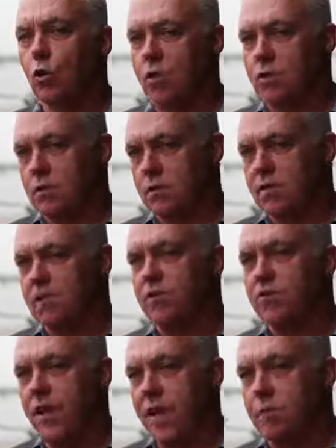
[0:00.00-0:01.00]
loyalty
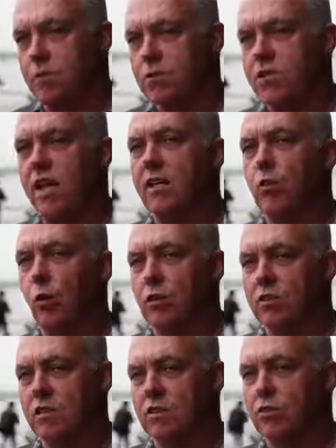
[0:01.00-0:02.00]
to your neighbors, and
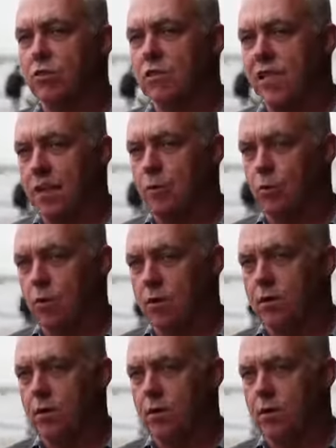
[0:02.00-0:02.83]
loyalty to your neighborhood.